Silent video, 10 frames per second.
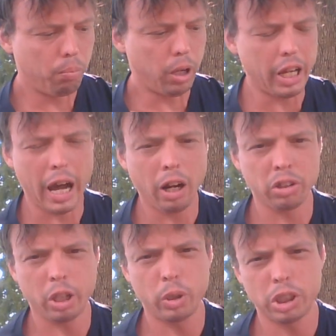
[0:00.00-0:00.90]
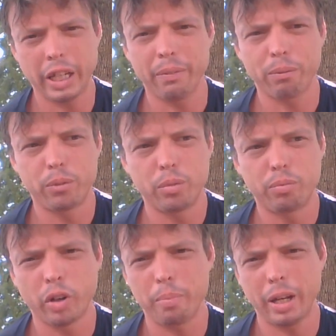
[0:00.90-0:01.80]
But yeah, I don't think we should get
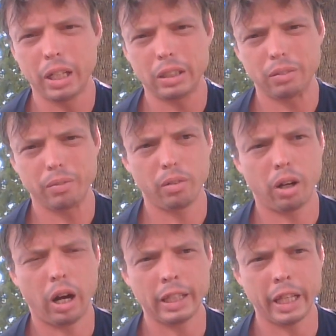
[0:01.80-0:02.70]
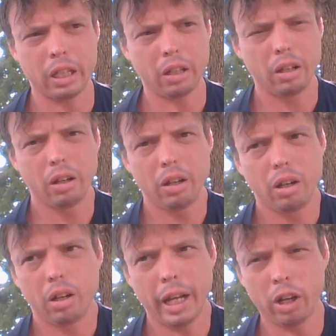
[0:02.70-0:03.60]
free meat. I
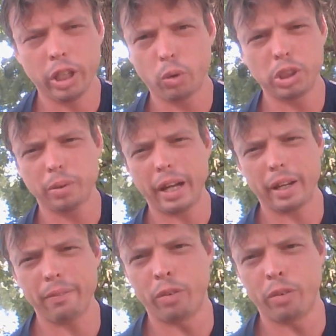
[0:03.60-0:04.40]
don't think we should get